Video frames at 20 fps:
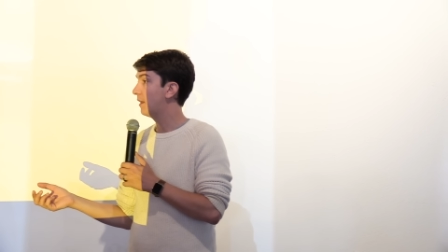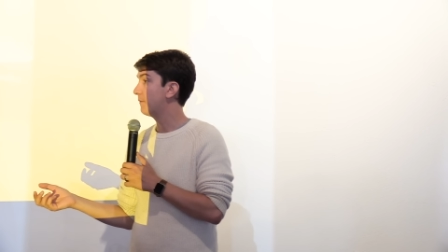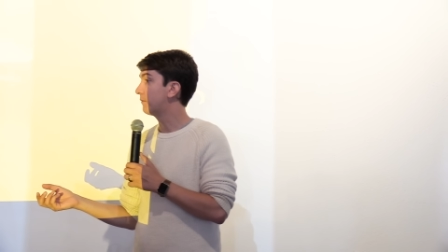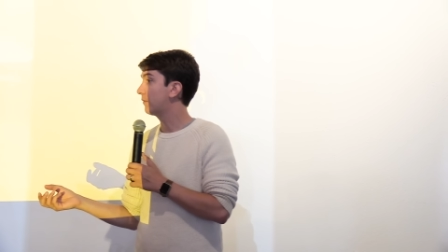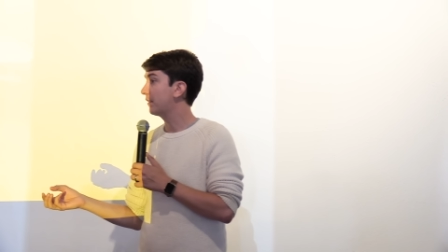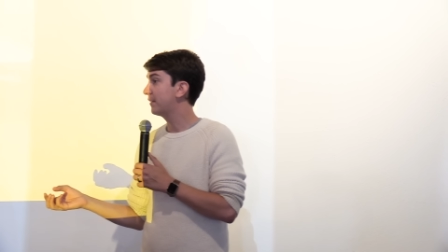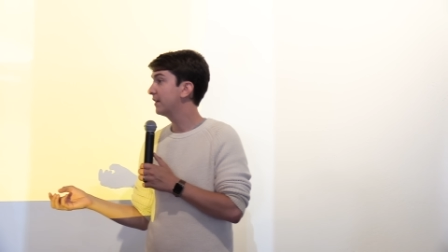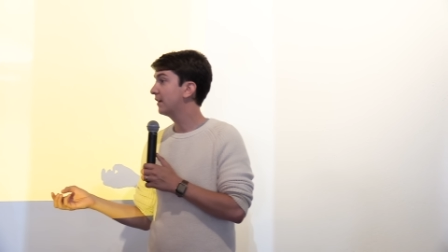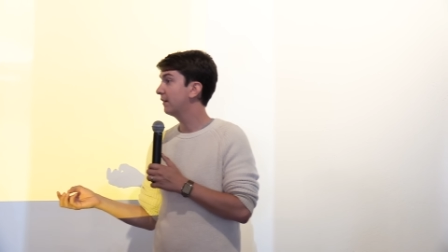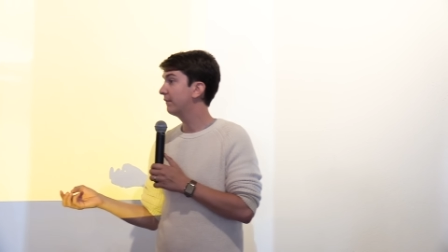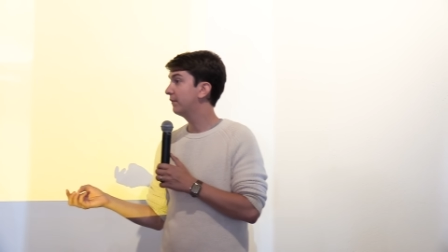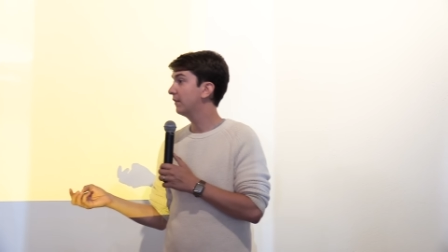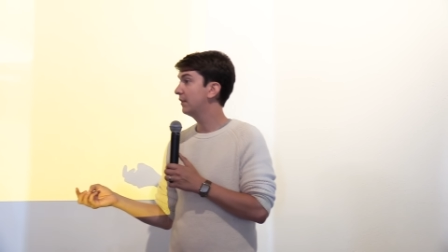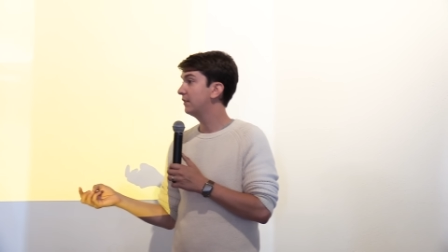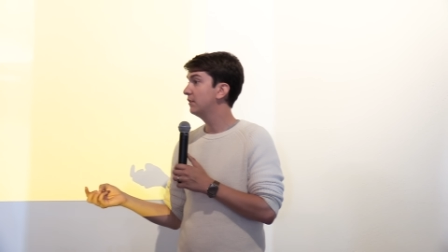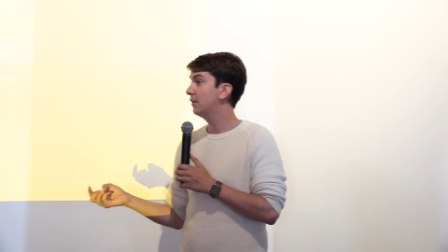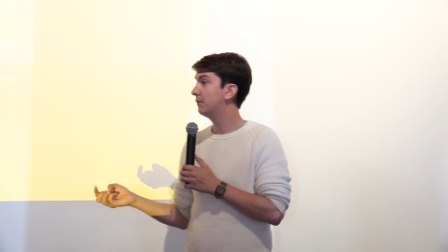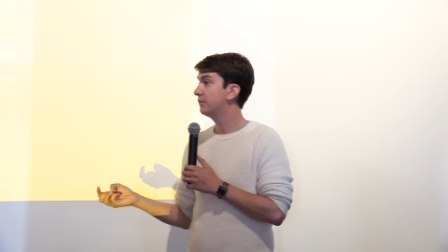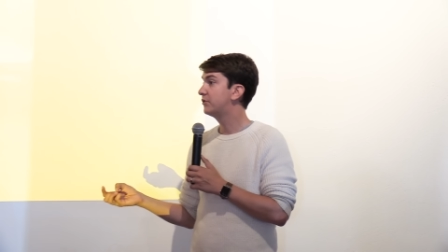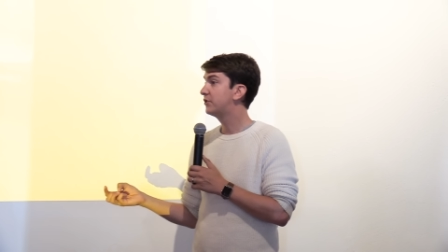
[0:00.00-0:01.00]
So I think, if,
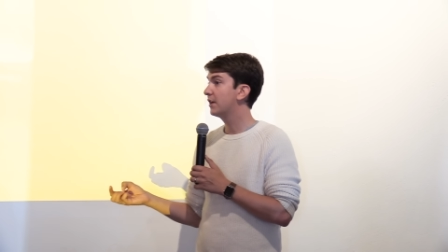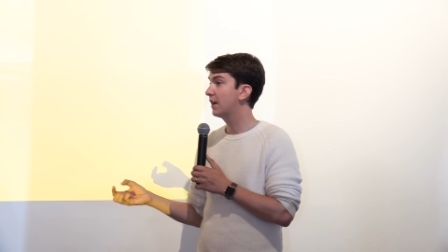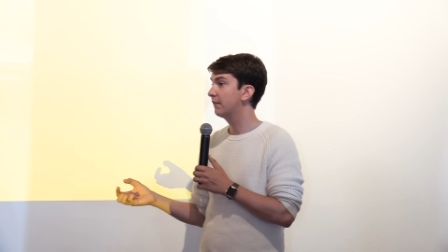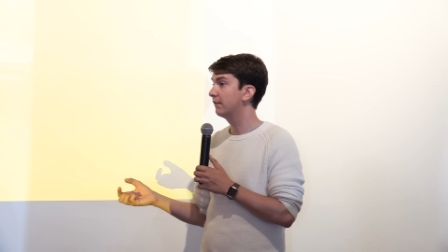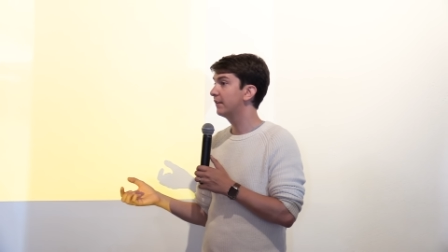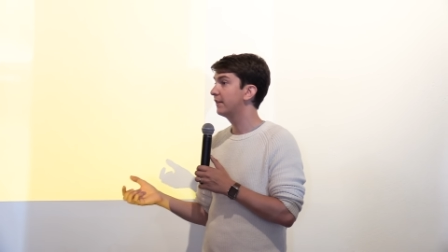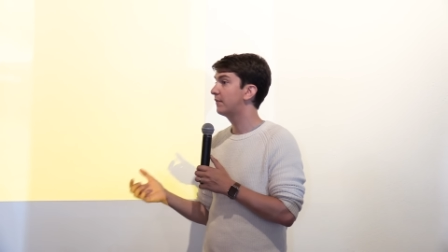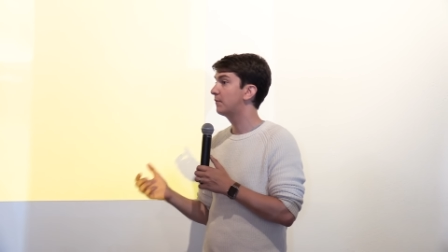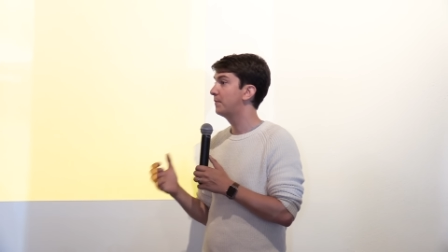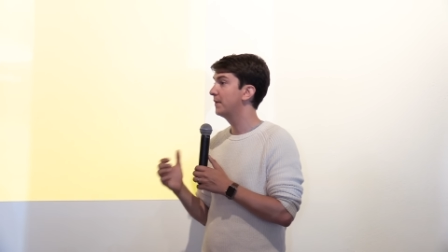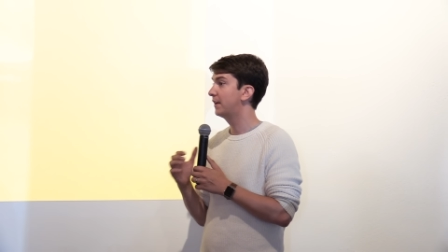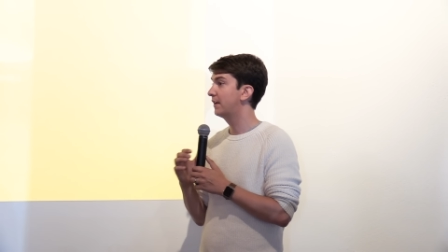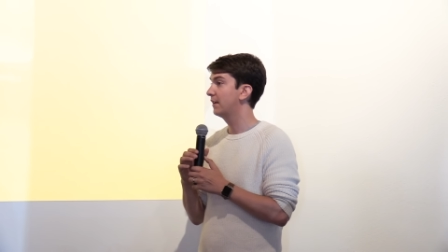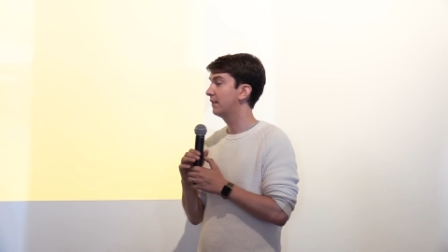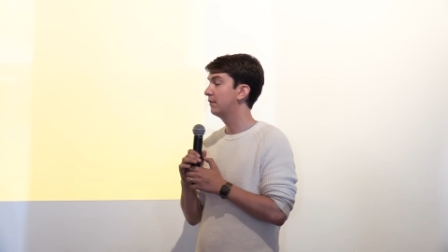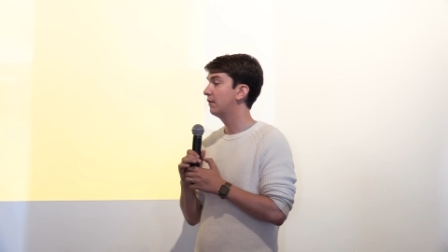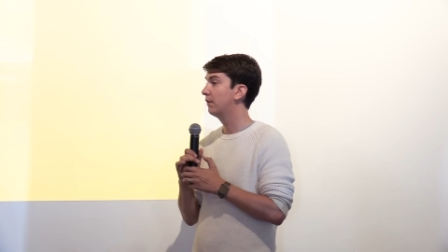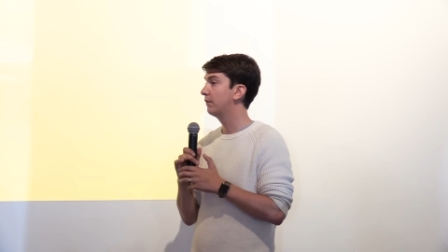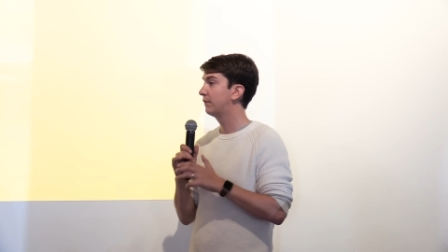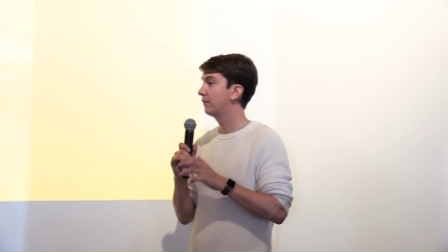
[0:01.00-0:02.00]
you know, generally
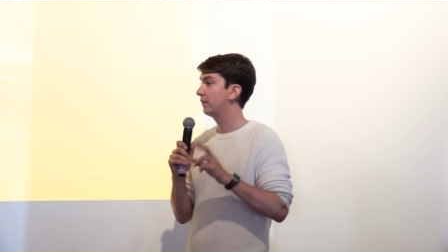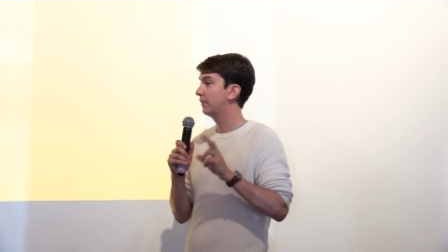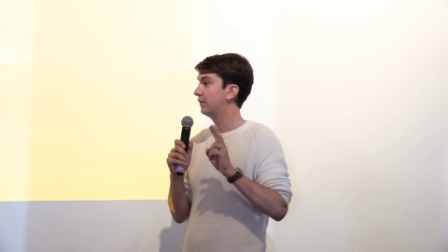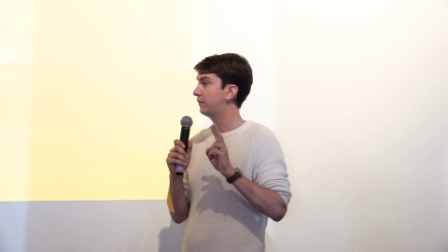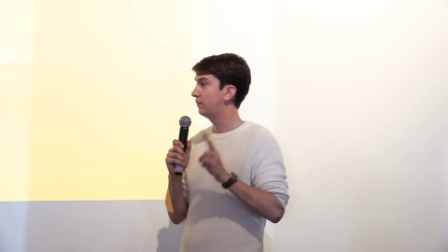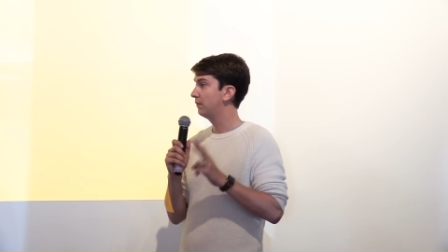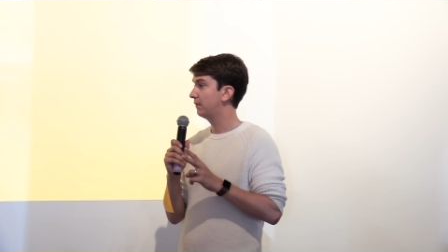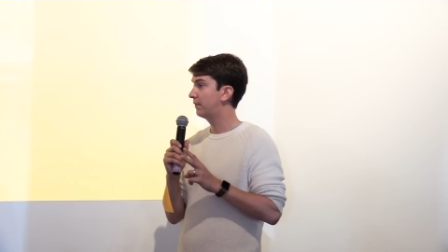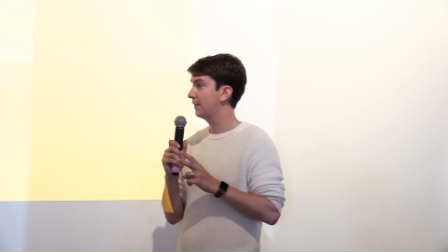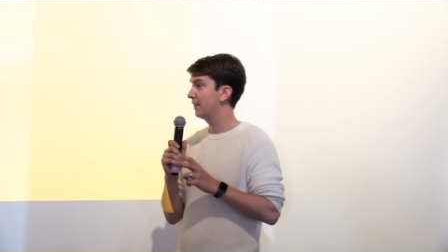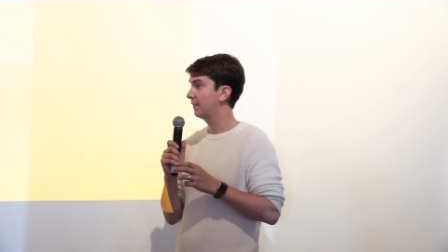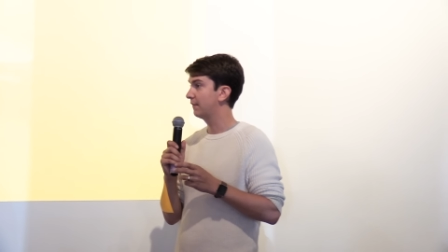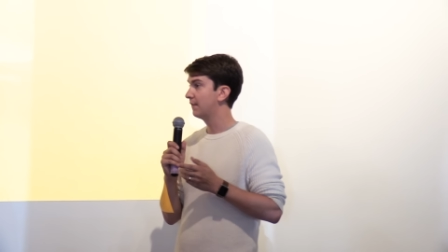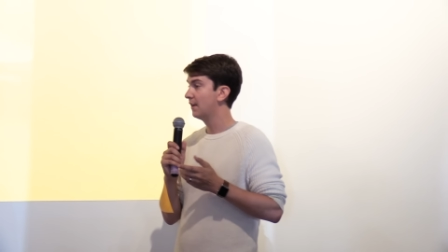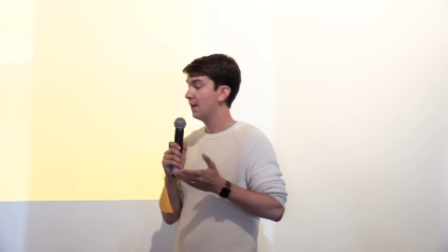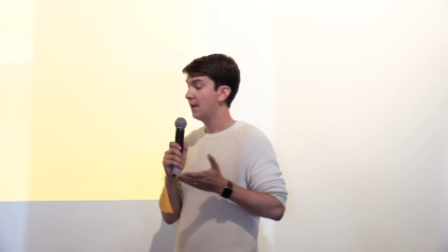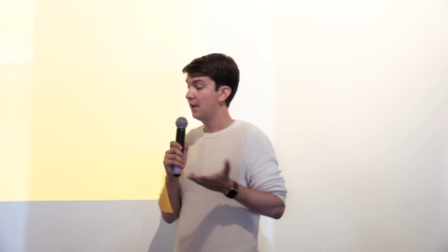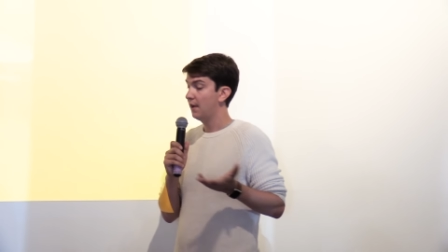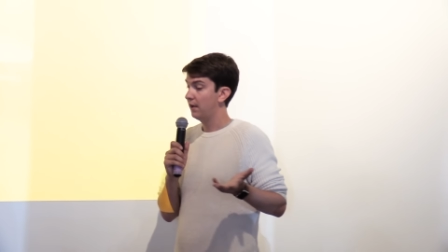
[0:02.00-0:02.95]
speaking, those are the 2 things.